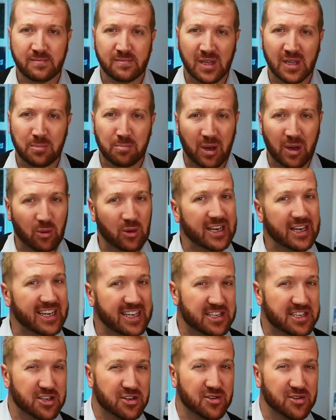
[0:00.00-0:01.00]
But we need
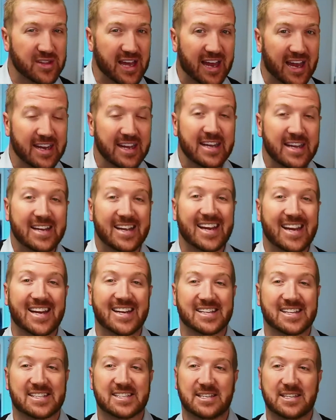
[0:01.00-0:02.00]
to do that in a
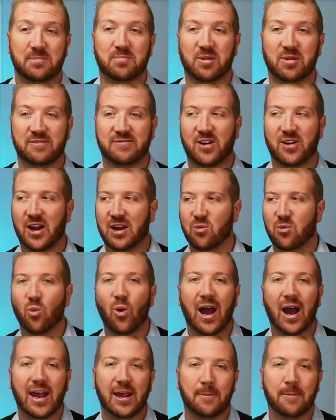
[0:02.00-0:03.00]
simplified
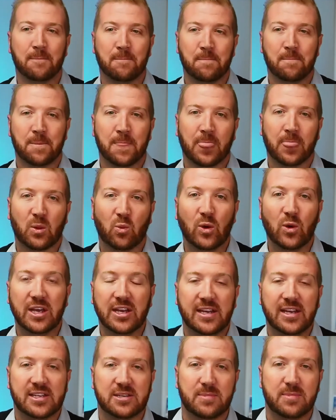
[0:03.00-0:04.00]
way. We
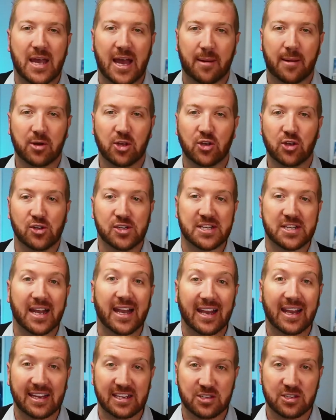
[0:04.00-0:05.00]
need to be able to use
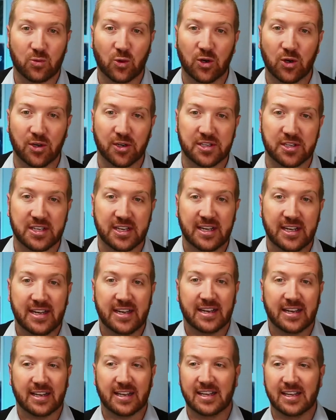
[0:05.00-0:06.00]
less words,
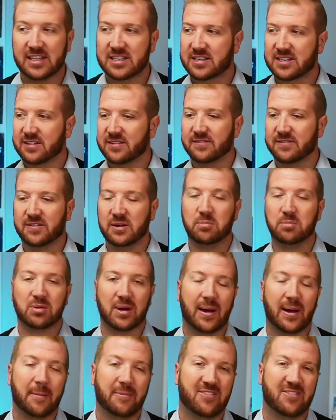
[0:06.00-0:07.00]
less
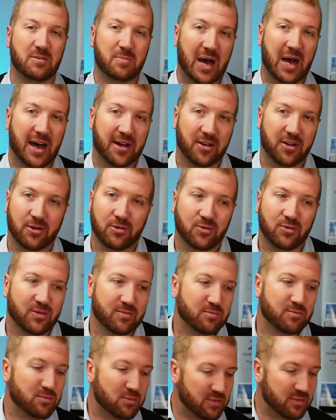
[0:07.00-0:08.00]

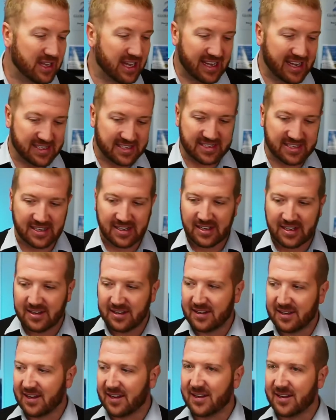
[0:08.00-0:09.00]
vibrato, less
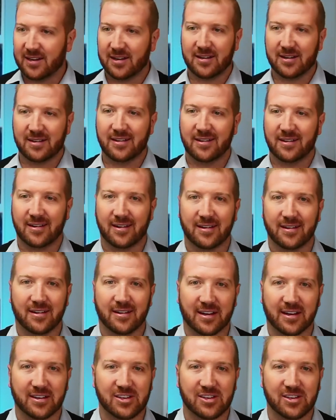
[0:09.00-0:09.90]
like